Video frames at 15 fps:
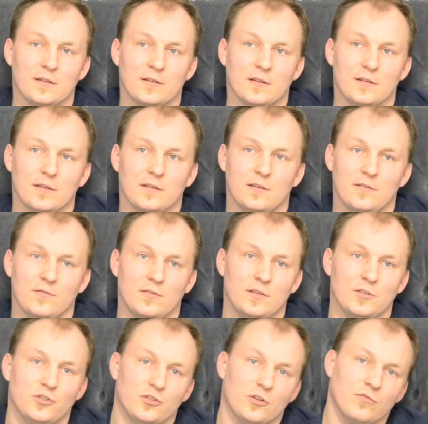the, the, the,
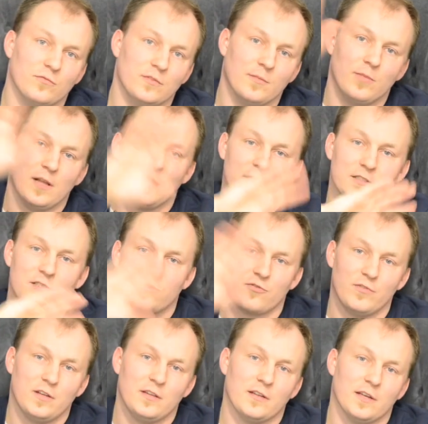TV showed the black
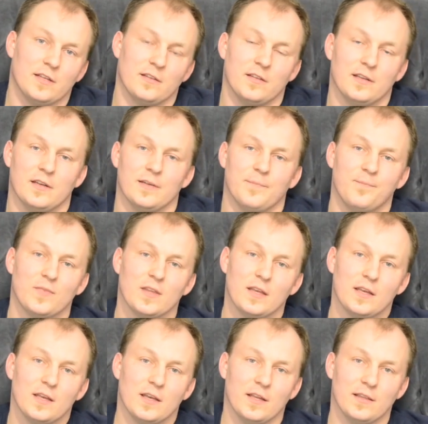screen and the,
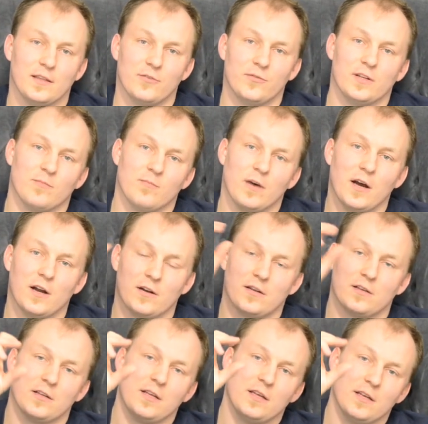and the red
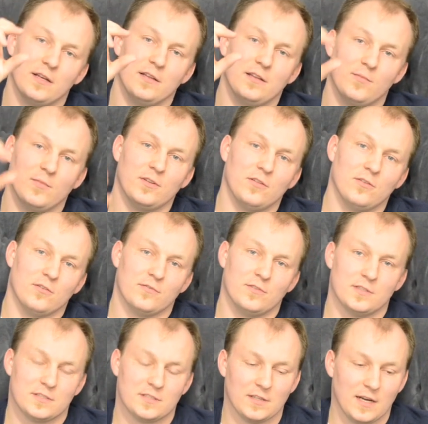mark in the middle of
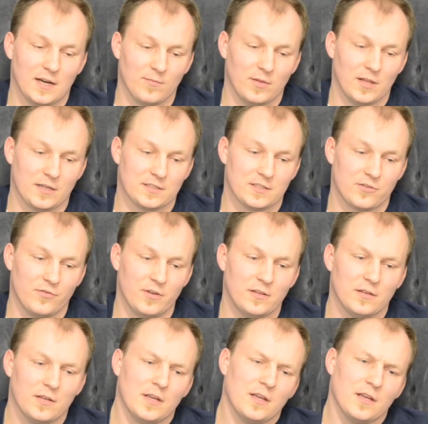this um, black
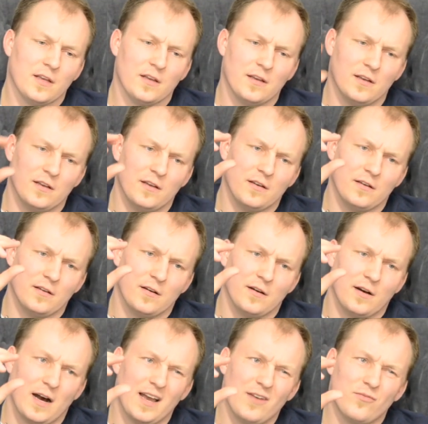screen. Uh,
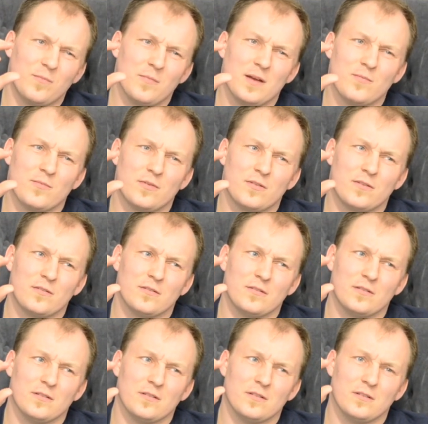I remember
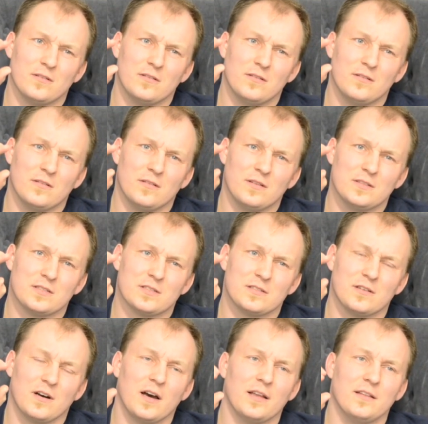uh, this
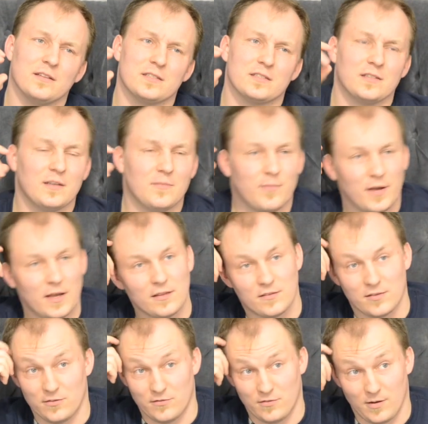sign as a
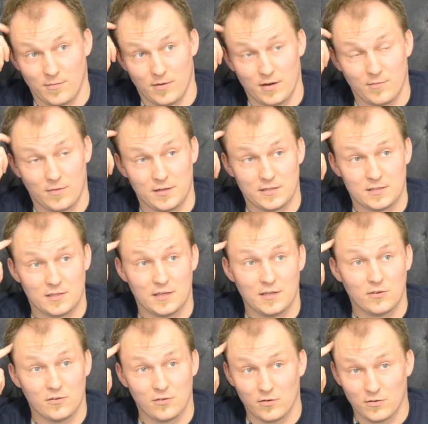pentagram, I might say,
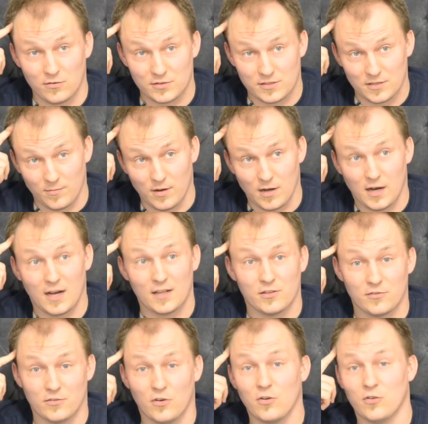or, or some
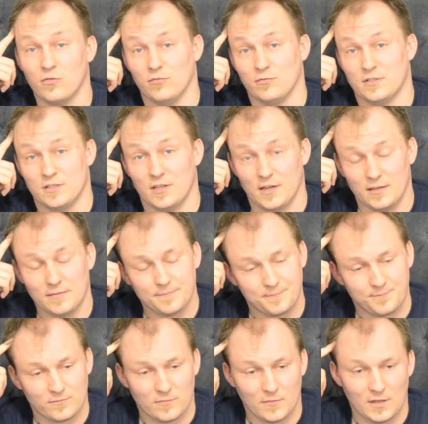other occult sign
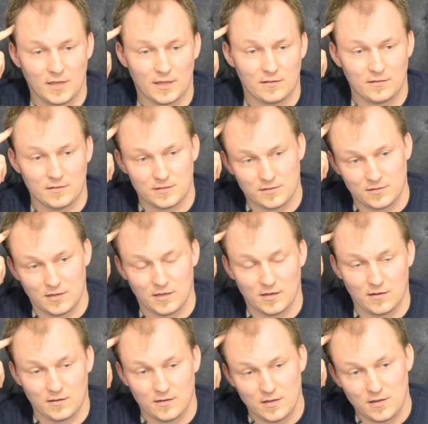that is
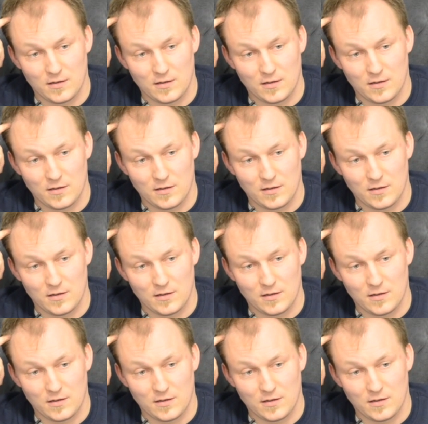uh,